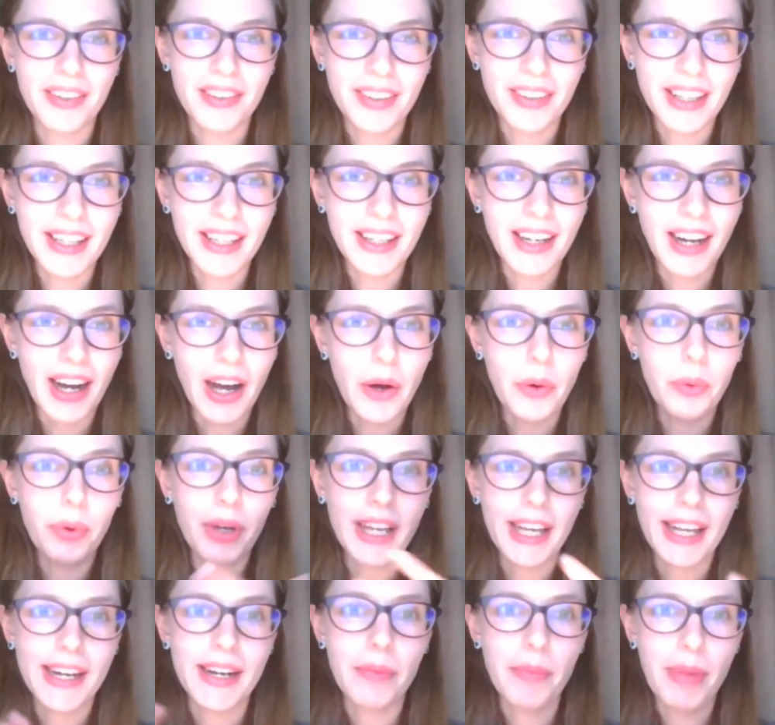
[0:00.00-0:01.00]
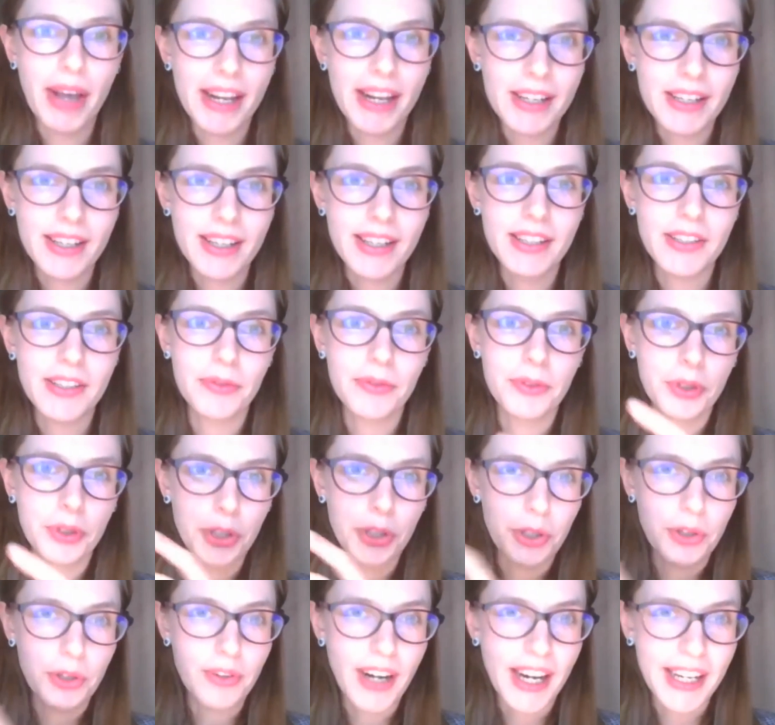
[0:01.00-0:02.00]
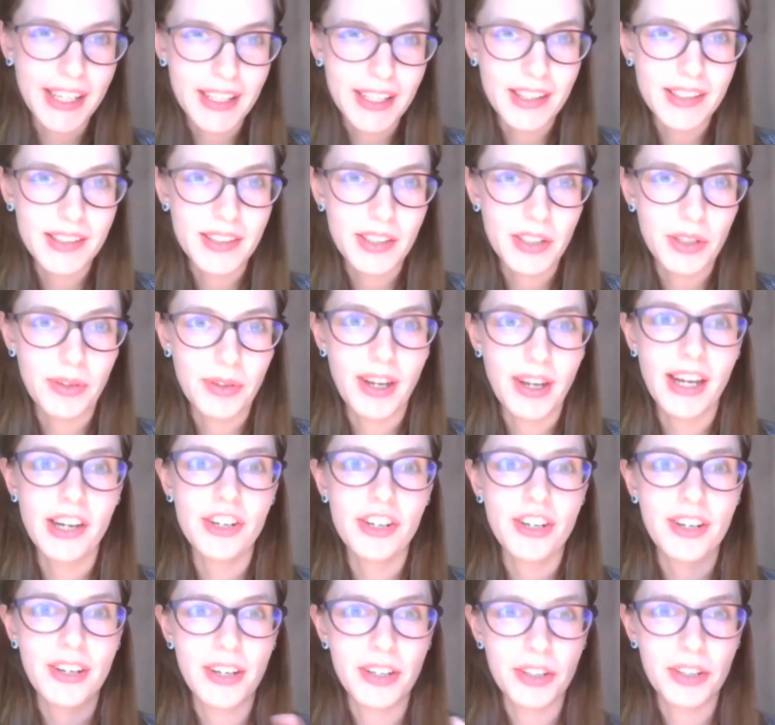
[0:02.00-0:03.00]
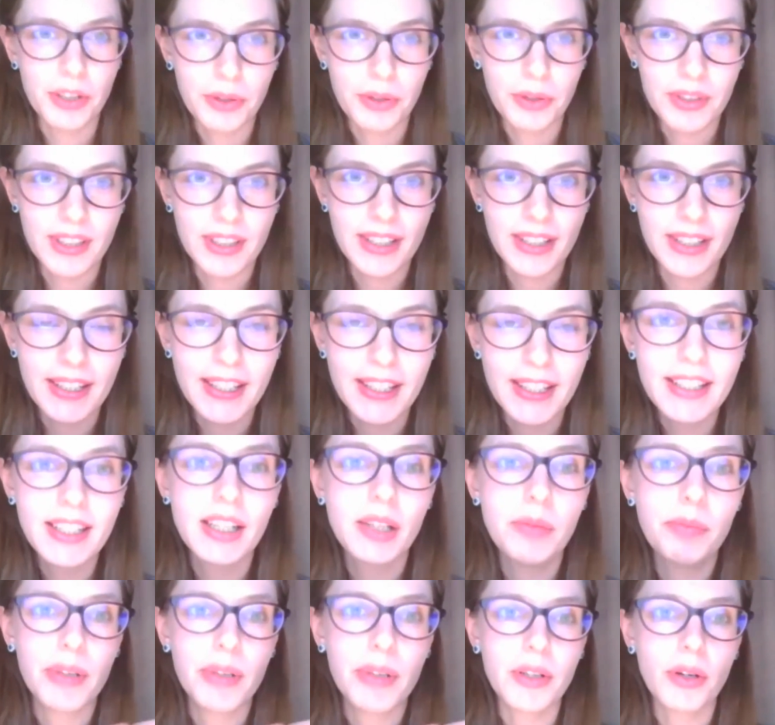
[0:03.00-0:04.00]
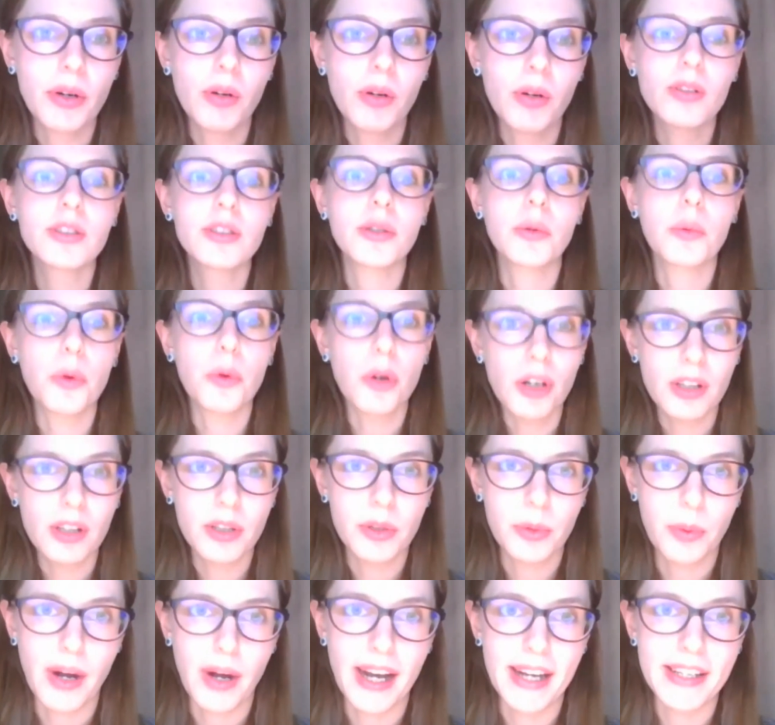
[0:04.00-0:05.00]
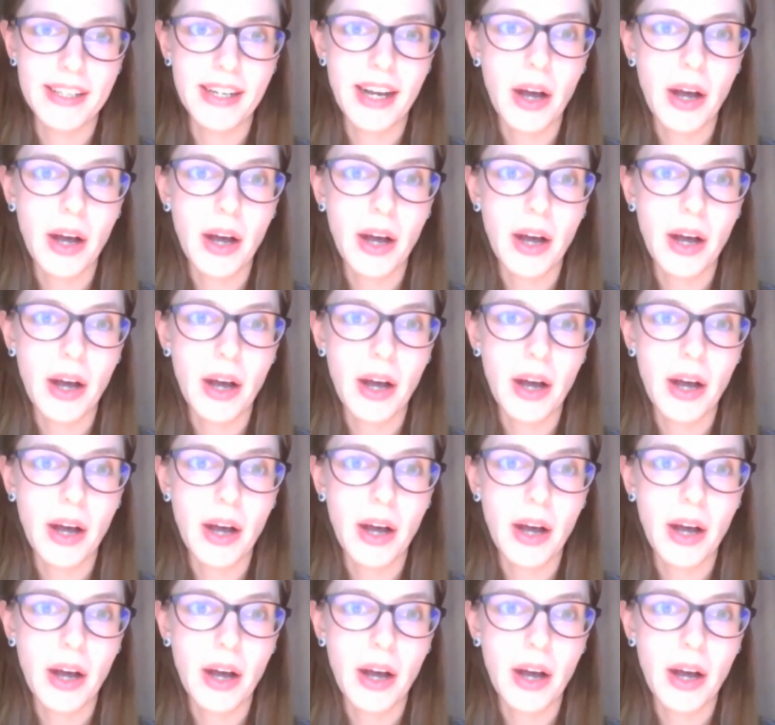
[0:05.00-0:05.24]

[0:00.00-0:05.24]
think how we can amend it for Ukrainian situation and use it in Italy, but also worldwide,